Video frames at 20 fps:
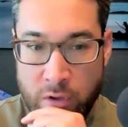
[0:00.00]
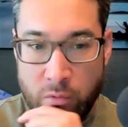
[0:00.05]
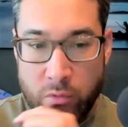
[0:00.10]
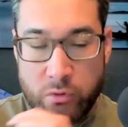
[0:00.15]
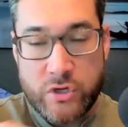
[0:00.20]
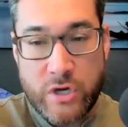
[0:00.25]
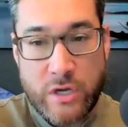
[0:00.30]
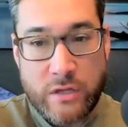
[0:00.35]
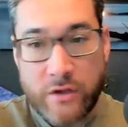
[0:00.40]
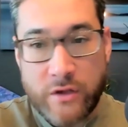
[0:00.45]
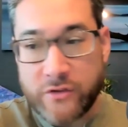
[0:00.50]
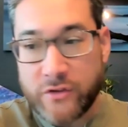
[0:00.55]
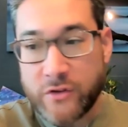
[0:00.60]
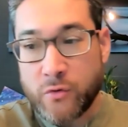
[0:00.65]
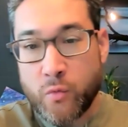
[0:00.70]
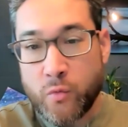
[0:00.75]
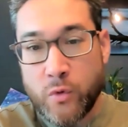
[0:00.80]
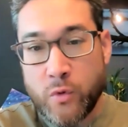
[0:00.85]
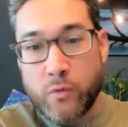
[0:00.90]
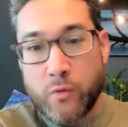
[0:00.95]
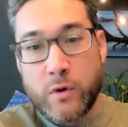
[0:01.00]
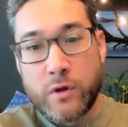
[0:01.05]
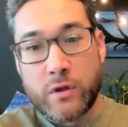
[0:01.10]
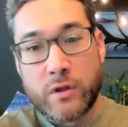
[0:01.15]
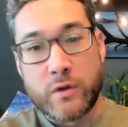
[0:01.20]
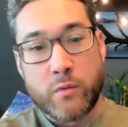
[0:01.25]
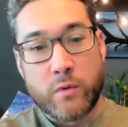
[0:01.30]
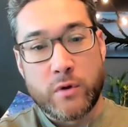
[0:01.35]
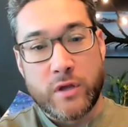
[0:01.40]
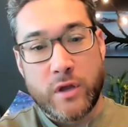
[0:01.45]
Well, Chet, listen, we
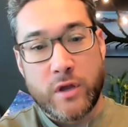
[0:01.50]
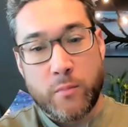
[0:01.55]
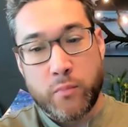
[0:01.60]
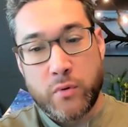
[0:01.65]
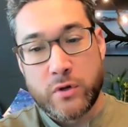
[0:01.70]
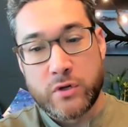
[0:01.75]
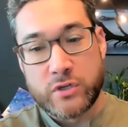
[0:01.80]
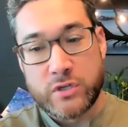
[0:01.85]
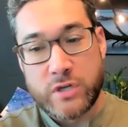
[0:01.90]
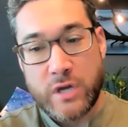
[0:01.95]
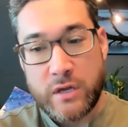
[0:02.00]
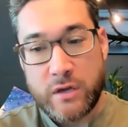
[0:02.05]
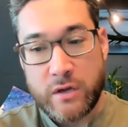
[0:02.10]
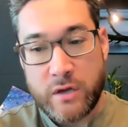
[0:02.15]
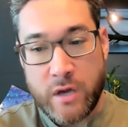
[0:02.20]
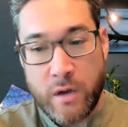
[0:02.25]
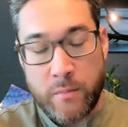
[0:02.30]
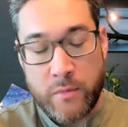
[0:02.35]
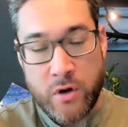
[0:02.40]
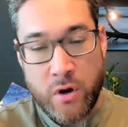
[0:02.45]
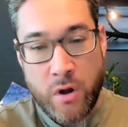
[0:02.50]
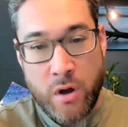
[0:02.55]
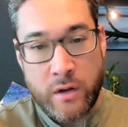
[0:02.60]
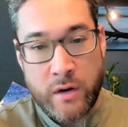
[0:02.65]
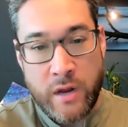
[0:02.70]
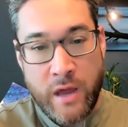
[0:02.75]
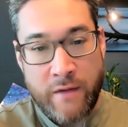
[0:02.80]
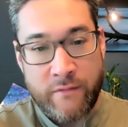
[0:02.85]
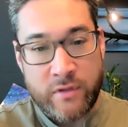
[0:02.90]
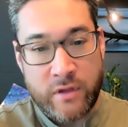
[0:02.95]
really, really appreciate you coming
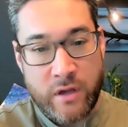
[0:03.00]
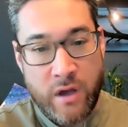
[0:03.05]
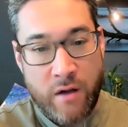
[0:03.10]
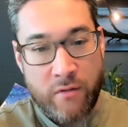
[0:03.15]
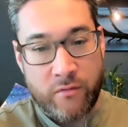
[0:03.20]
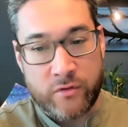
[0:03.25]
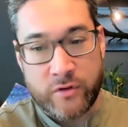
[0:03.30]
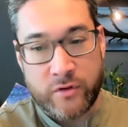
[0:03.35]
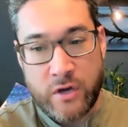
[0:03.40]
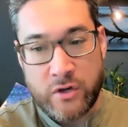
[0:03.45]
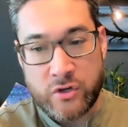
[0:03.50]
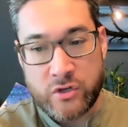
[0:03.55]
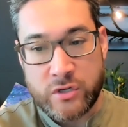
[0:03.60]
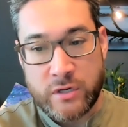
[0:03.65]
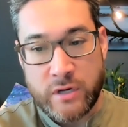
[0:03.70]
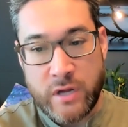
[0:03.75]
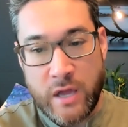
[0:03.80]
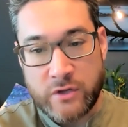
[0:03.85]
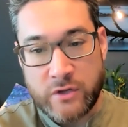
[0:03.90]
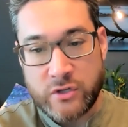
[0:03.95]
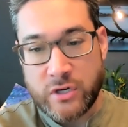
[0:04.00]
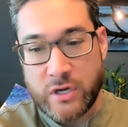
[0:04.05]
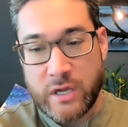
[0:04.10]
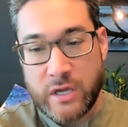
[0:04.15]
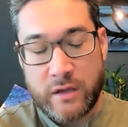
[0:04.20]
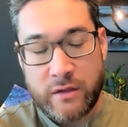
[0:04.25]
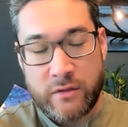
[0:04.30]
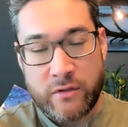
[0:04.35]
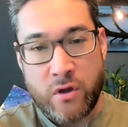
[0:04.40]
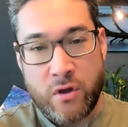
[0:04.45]
on, having the conversation,
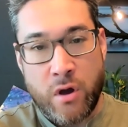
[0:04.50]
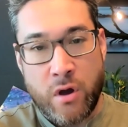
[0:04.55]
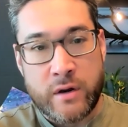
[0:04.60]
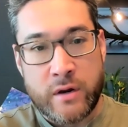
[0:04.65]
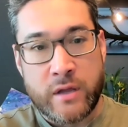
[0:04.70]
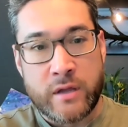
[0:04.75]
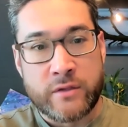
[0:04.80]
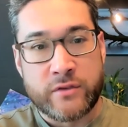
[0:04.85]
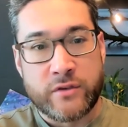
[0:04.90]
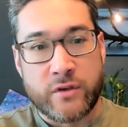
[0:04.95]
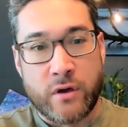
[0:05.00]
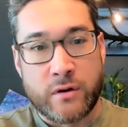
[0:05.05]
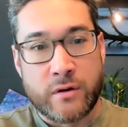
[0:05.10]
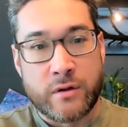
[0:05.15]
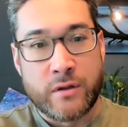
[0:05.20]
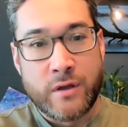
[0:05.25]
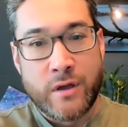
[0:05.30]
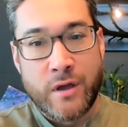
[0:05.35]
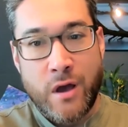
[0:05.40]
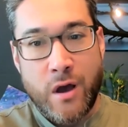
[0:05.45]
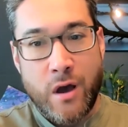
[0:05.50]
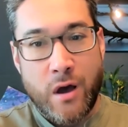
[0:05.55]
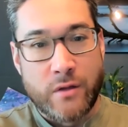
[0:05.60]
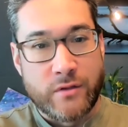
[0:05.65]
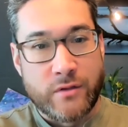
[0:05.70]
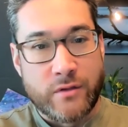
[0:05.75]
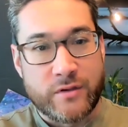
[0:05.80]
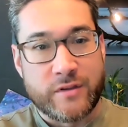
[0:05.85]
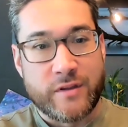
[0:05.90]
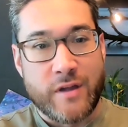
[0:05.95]
educating the audience on on
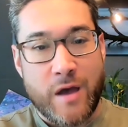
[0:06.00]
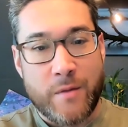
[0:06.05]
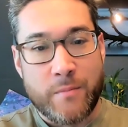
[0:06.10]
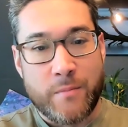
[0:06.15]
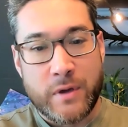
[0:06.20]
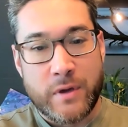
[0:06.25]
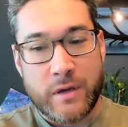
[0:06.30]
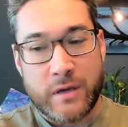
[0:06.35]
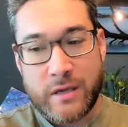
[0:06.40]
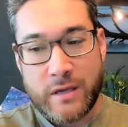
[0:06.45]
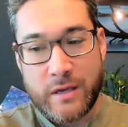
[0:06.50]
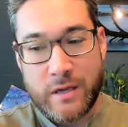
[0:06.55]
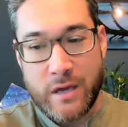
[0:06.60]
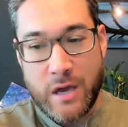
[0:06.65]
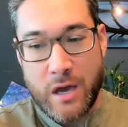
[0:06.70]
this topic.